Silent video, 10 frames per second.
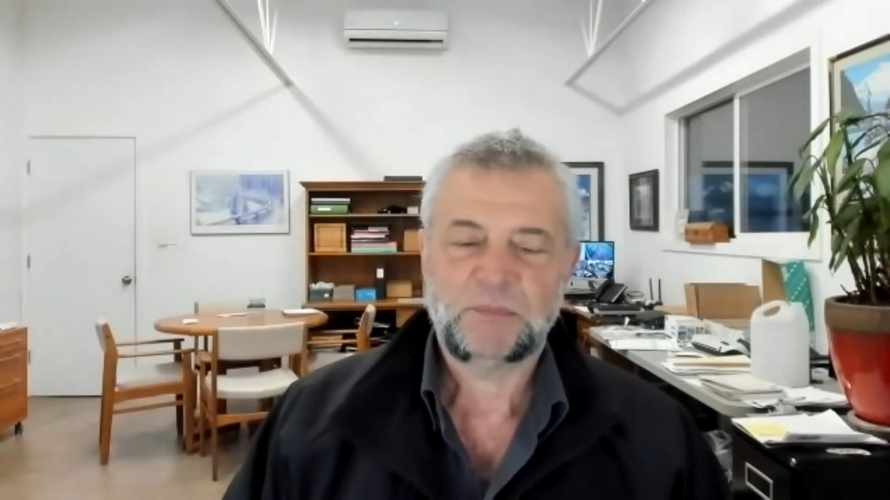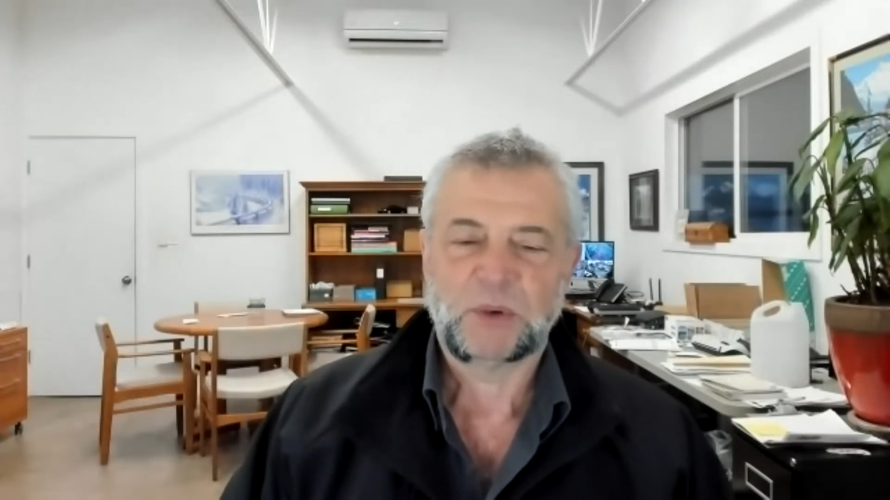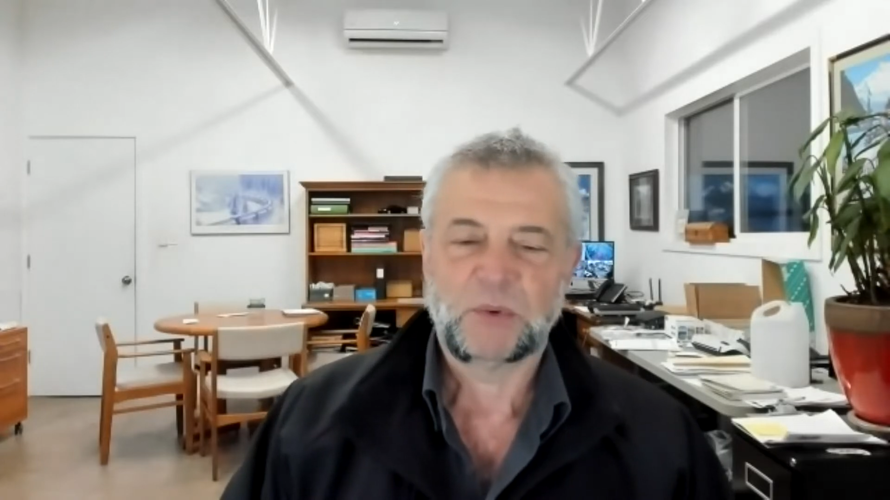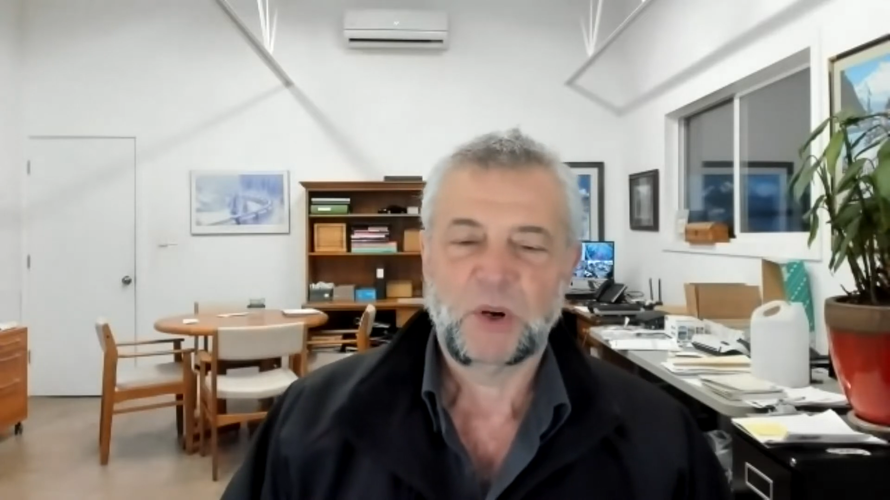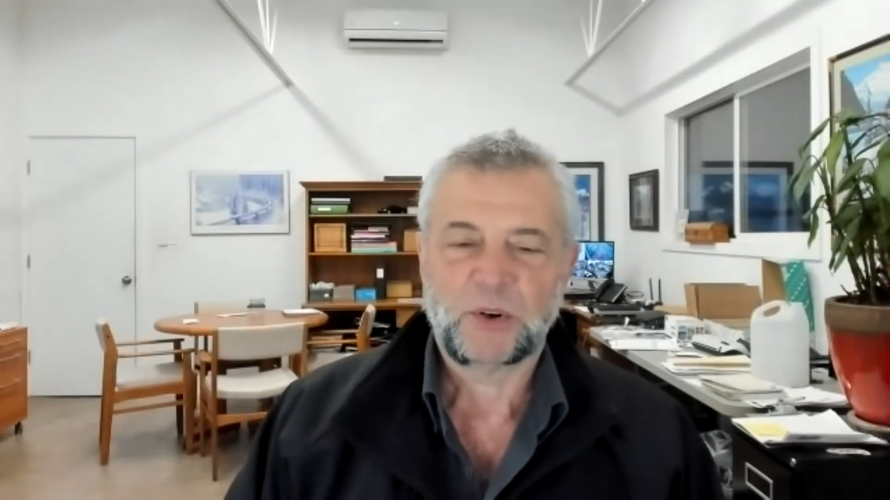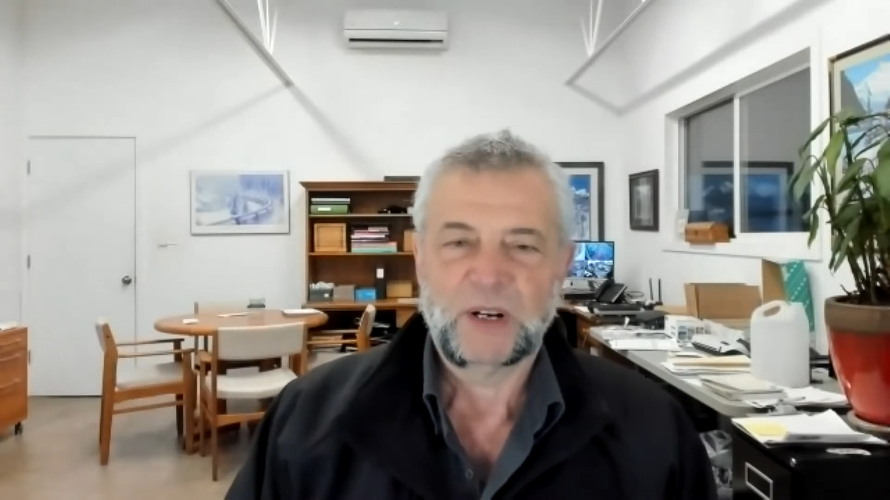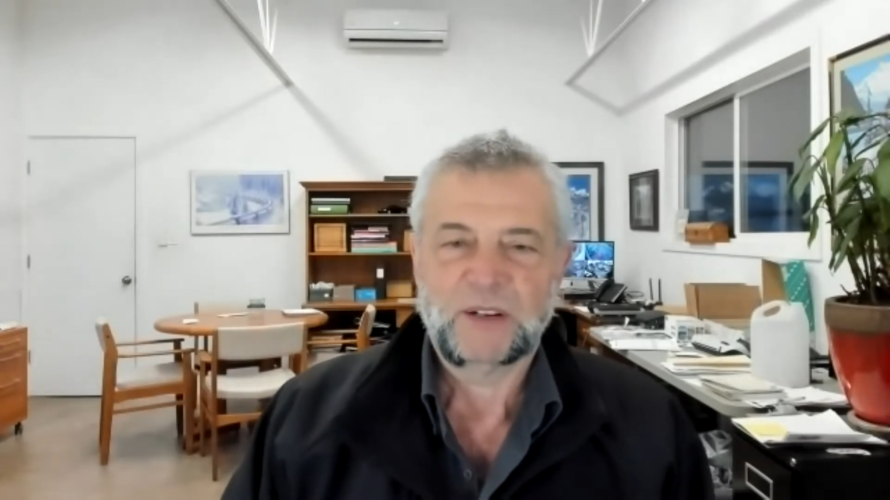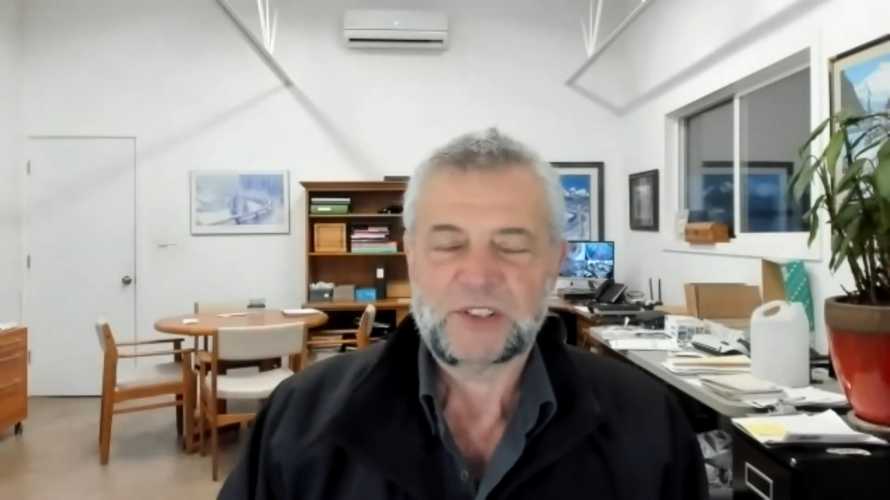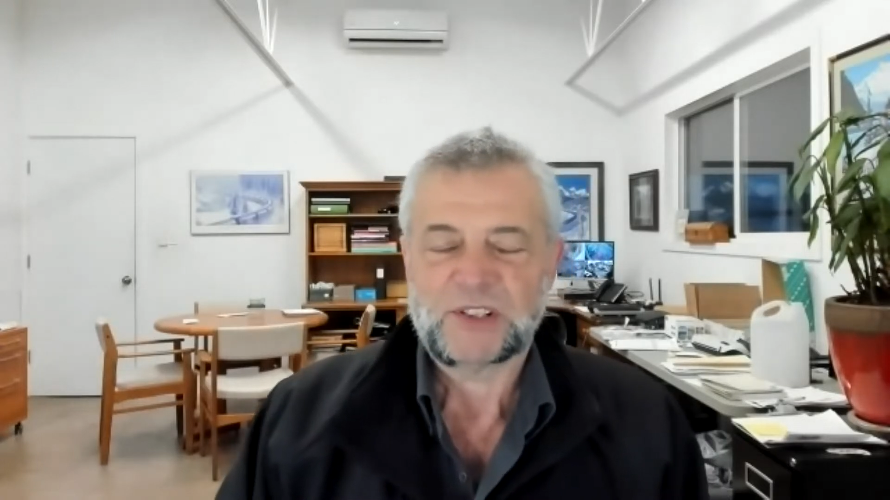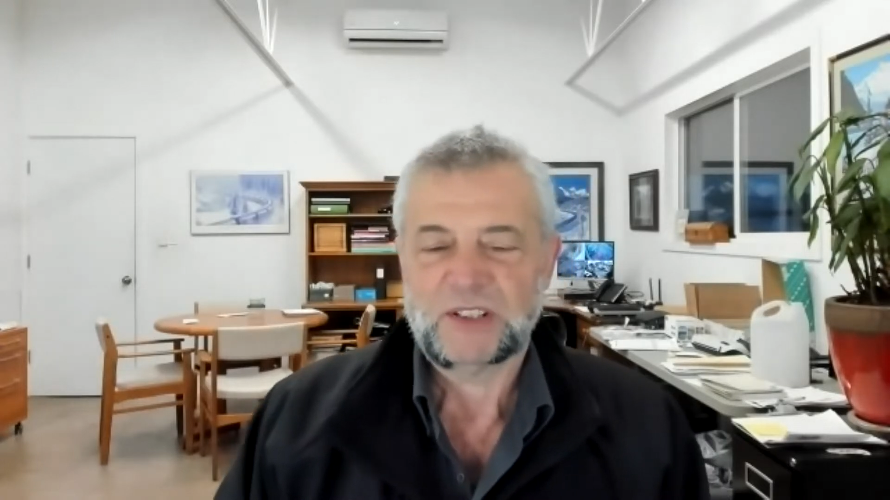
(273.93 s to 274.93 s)
put a rotor in
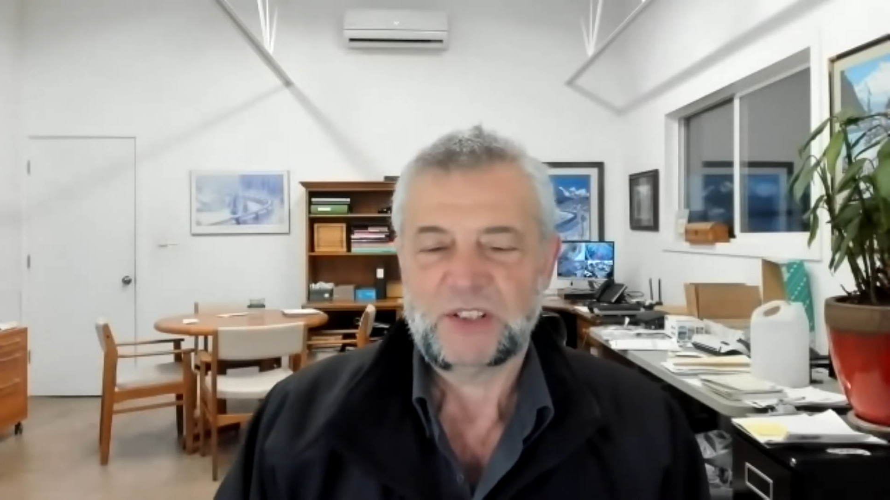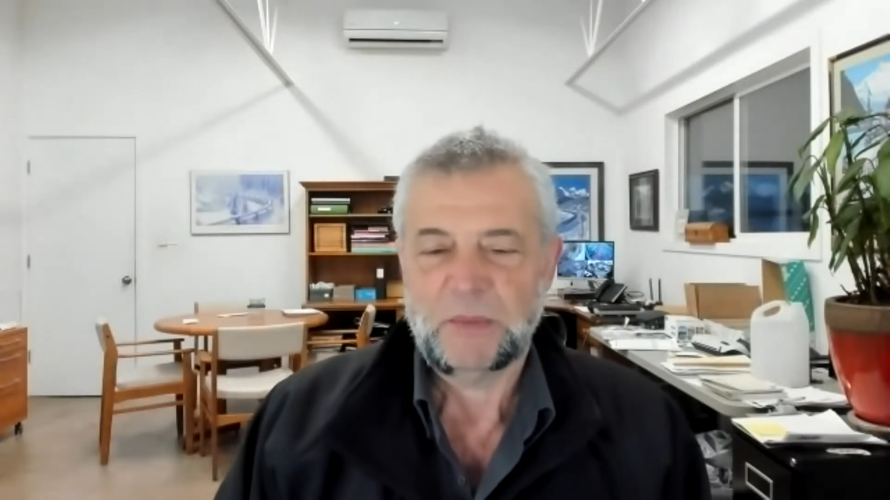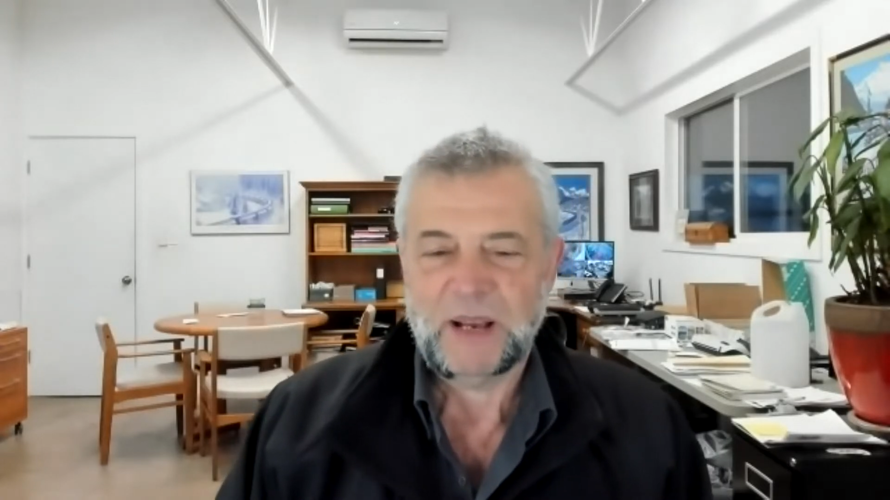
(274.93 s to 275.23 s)
if it's not too